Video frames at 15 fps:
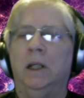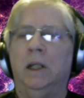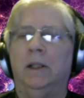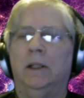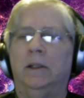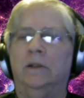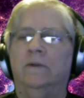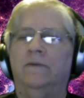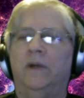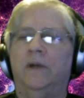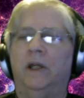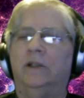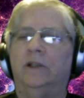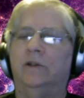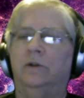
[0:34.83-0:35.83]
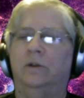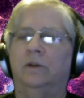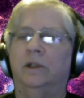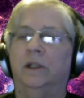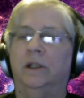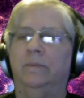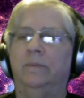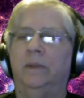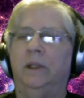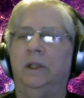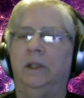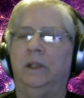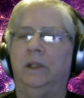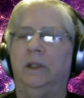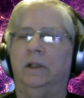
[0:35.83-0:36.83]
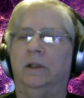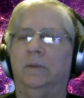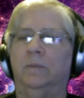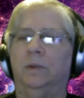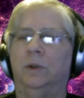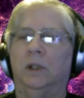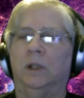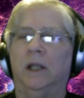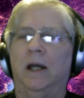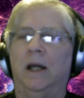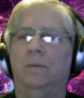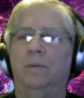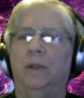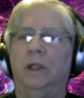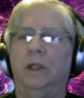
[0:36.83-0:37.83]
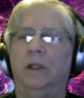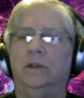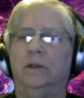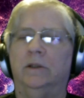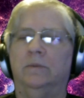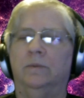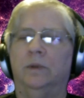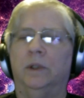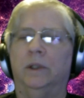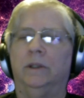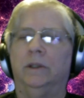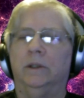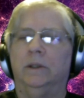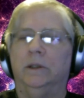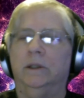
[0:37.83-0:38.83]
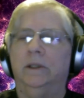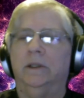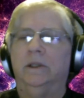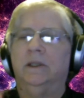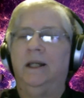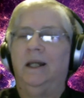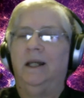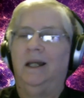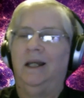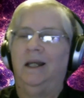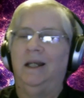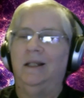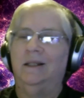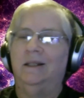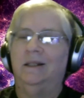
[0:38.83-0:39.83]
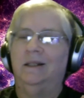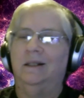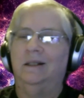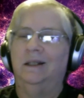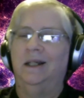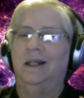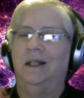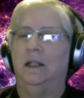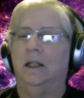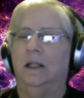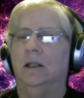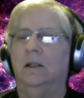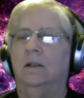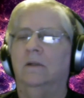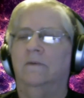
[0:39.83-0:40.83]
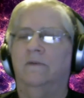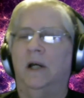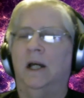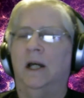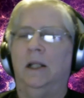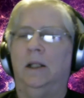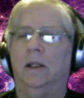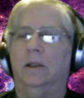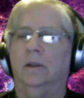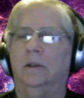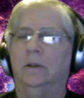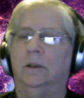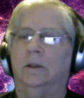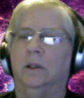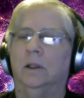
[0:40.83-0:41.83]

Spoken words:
that the feds should immediately pull out because their presence is escalating the violence,